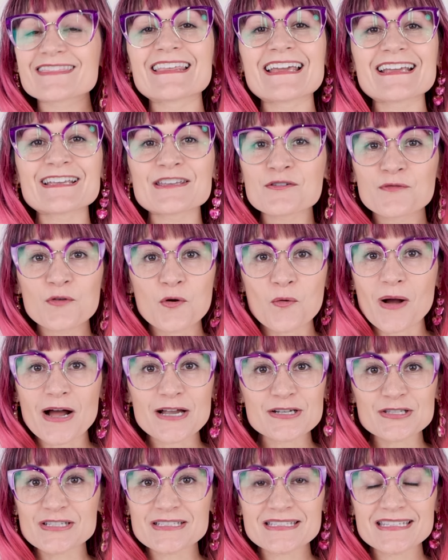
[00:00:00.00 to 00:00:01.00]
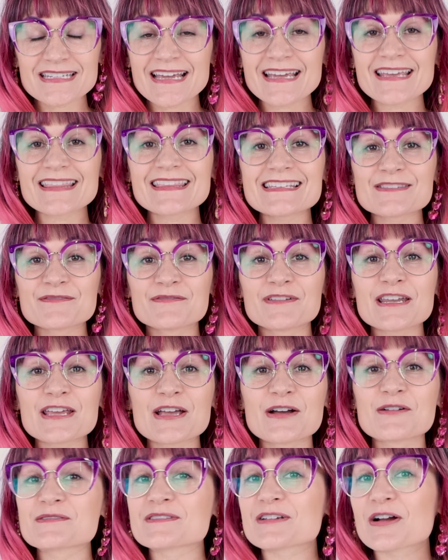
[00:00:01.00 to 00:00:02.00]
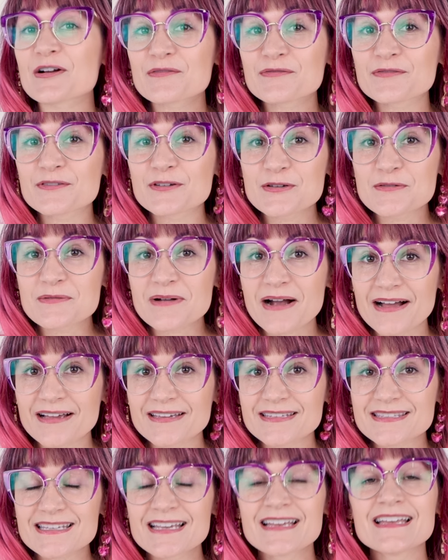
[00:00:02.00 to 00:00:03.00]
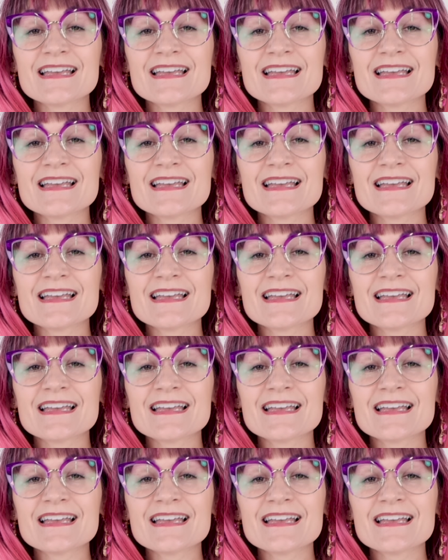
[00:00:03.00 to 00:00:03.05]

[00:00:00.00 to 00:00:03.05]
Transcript: thank you for watching today. These videos are for you guys.